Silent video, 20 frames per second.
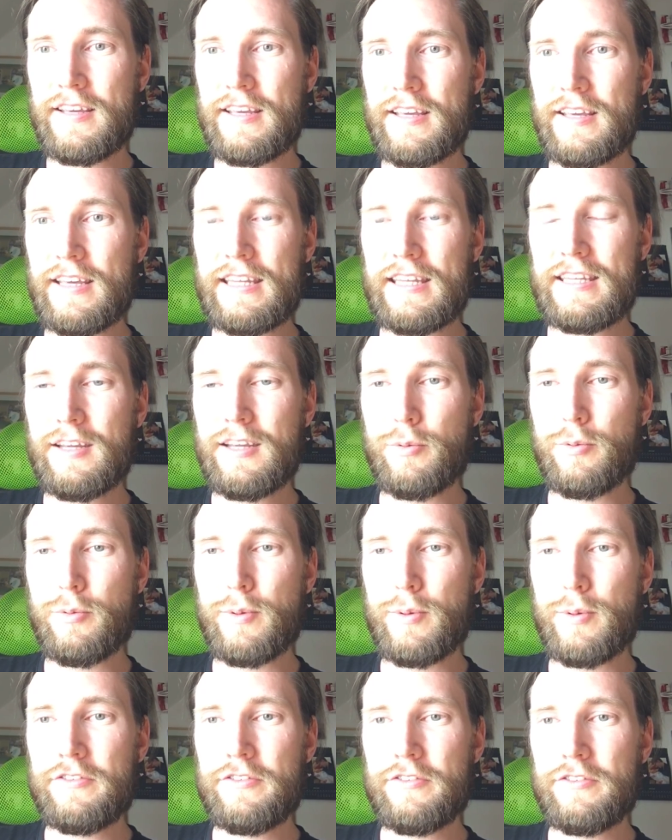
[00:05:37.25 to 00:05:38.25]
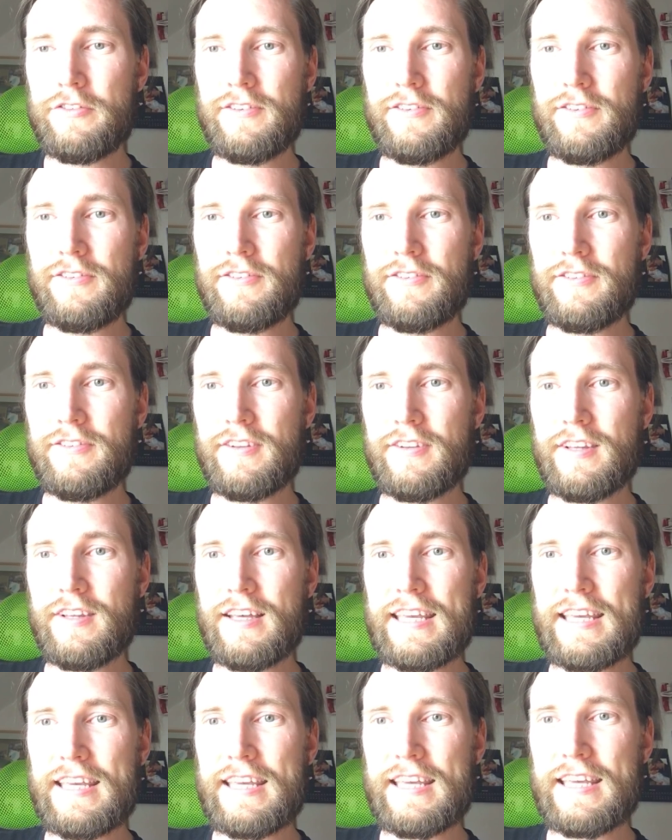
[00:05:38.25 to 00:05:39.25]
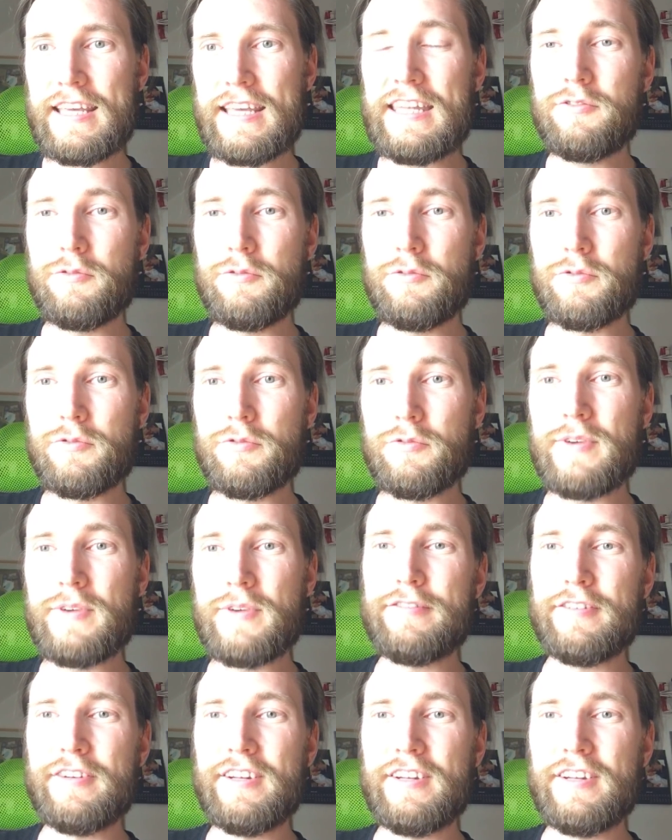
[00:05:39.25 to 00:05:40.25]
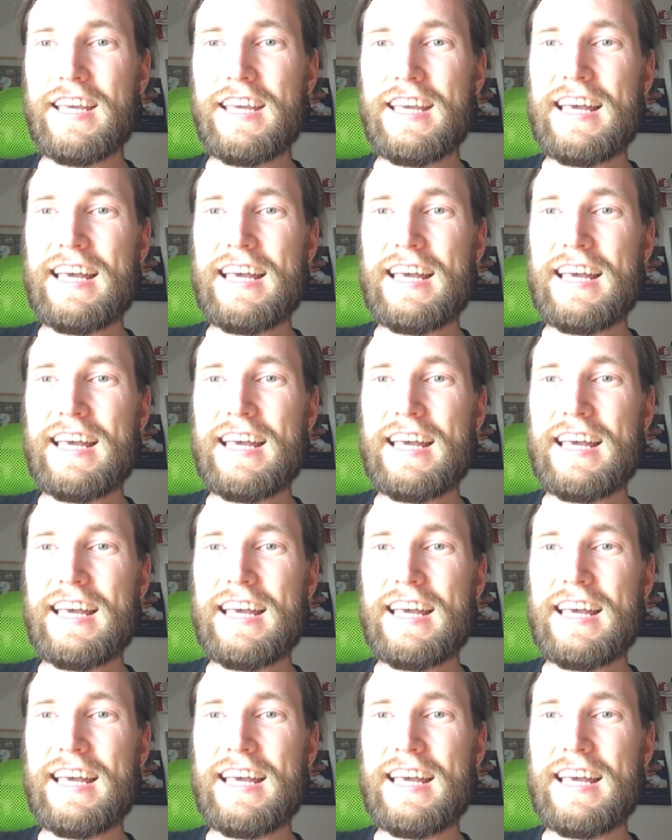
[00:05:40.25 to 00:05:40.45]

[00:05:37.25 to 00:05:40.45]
Any questions? Can you do Raven?